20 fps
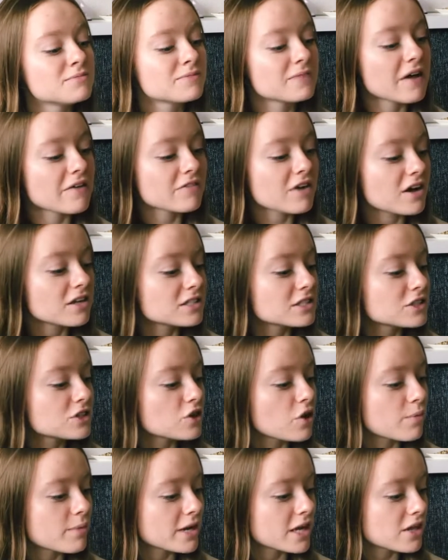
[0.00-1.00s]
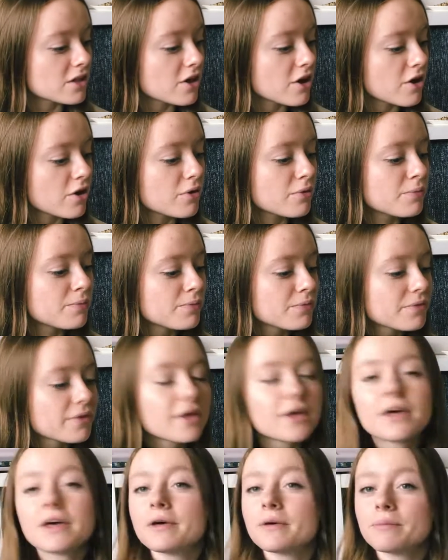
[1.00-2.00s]
I've gotten so many though,
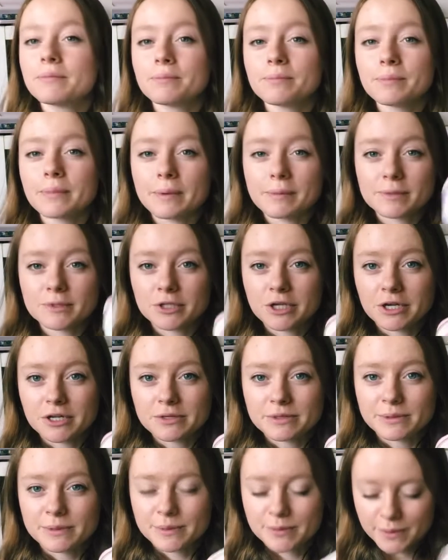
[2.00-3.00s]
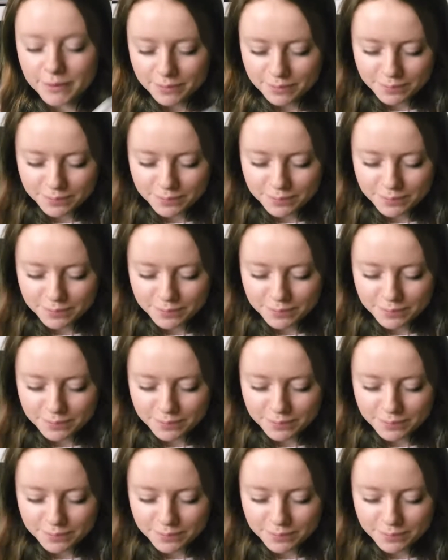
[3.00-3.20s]
but I'm gonna try to use this one.